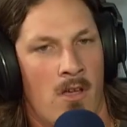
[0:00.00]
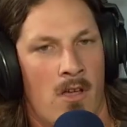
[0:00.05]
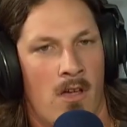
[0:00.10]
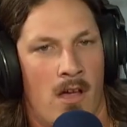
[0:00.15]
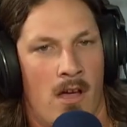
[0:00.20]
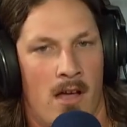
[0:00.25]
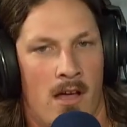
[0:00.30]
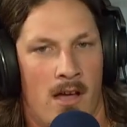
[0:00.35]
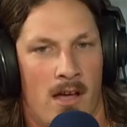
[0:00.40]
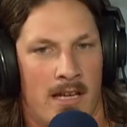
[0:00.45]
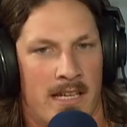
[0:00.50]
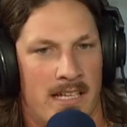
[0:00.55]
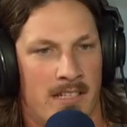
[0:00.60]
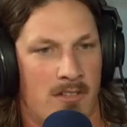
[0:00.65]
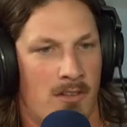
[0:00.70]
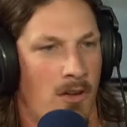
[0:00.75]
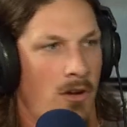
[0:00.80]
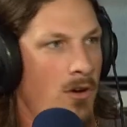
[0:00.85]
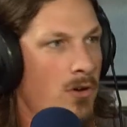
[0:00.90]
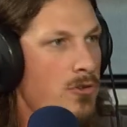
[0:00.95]
I get
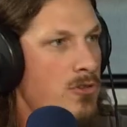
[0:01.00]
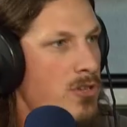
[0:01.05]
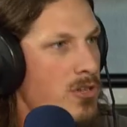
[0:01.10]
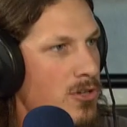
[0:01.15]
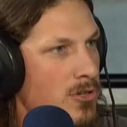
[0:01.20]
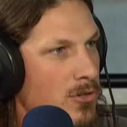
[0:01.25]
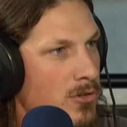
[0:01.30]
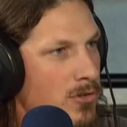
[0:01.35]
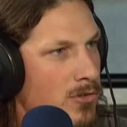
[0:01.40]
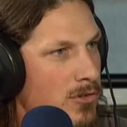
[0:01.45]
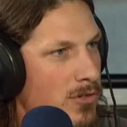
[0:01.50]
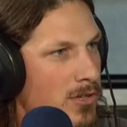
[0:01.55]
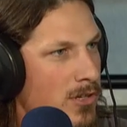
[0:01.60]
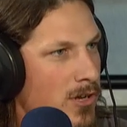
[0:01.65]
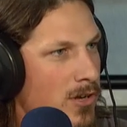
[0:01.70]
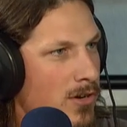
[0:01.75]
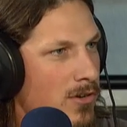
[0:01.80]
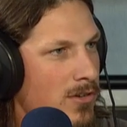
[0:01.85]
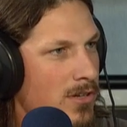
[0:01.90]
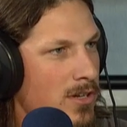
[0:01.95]
to 0-2, you
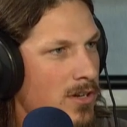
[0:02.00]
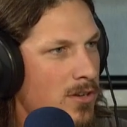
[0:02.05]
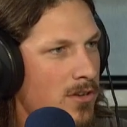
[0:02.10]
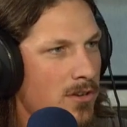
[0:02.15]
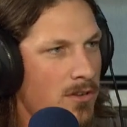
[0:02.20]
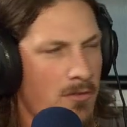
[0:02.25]
know, and,